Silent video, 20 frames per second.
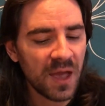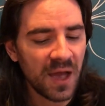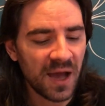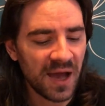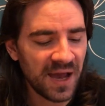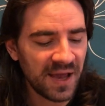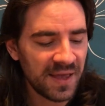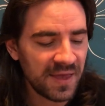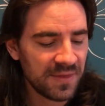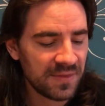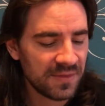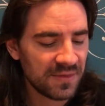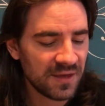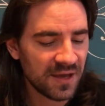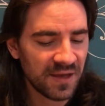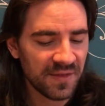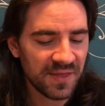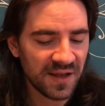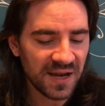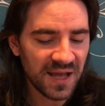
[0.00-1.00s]
and
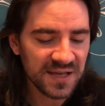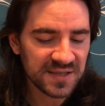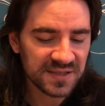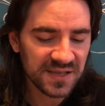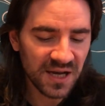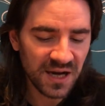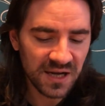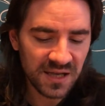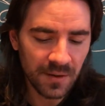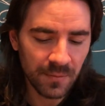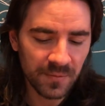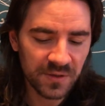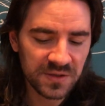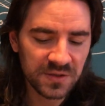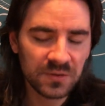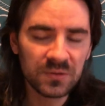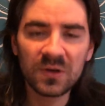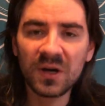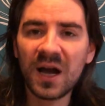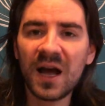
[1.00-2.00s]
uh, the last card that we
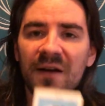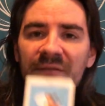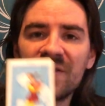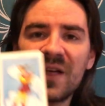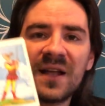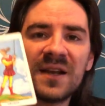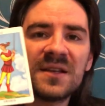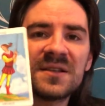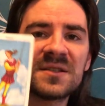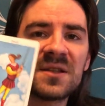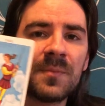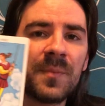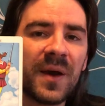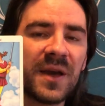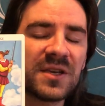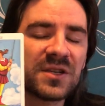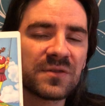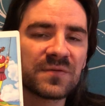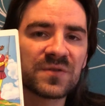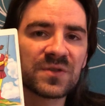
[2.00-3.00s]
do have that is the
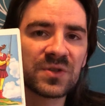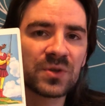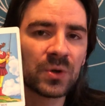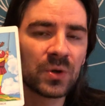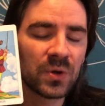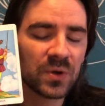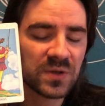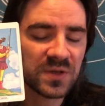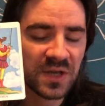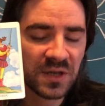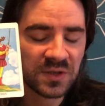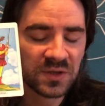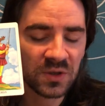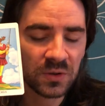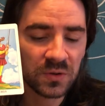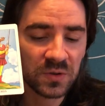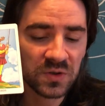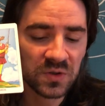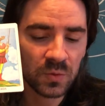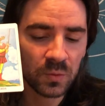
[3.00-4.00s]
page of swords
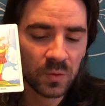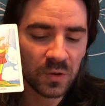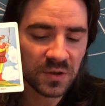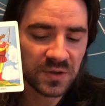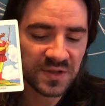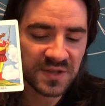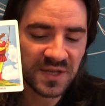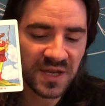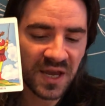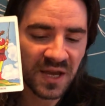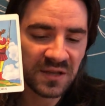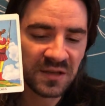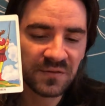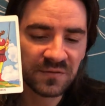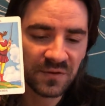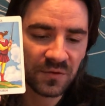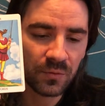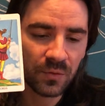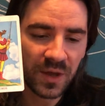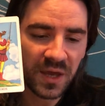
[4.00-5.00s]
so towards the end
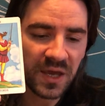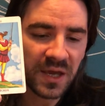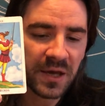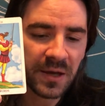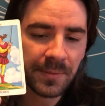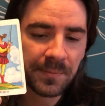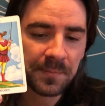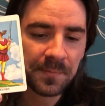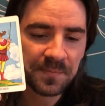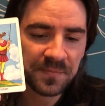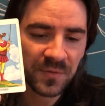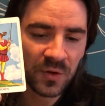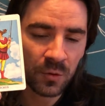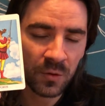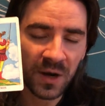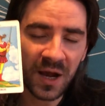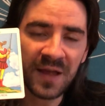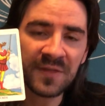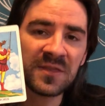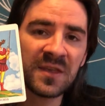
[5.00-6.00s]
of the week
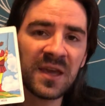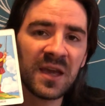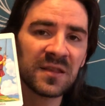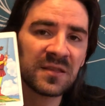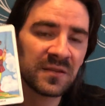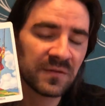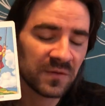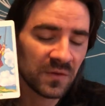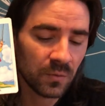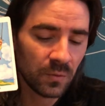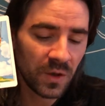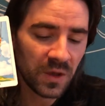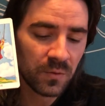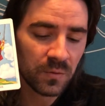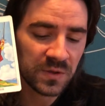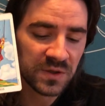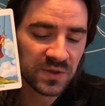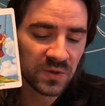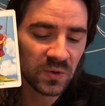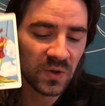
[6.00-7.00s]
or at the end of the week
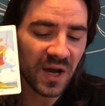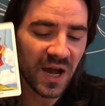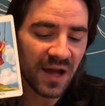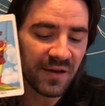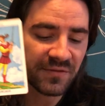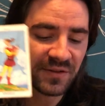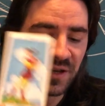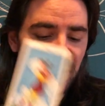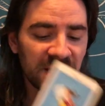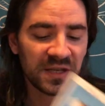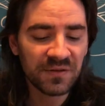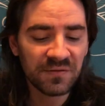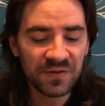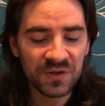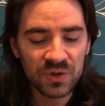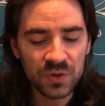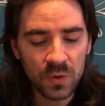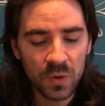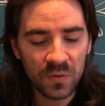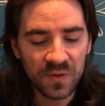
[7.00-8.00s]
we do have an
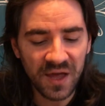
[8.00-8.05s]
individual